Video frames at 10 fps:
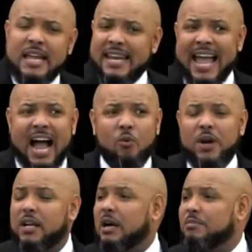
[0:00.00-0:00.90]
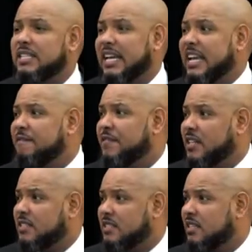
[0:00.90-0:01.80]
Now, when it comes to
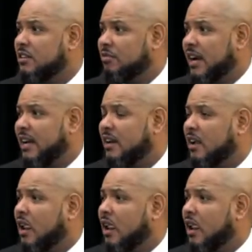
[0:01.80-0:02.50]
infants, right?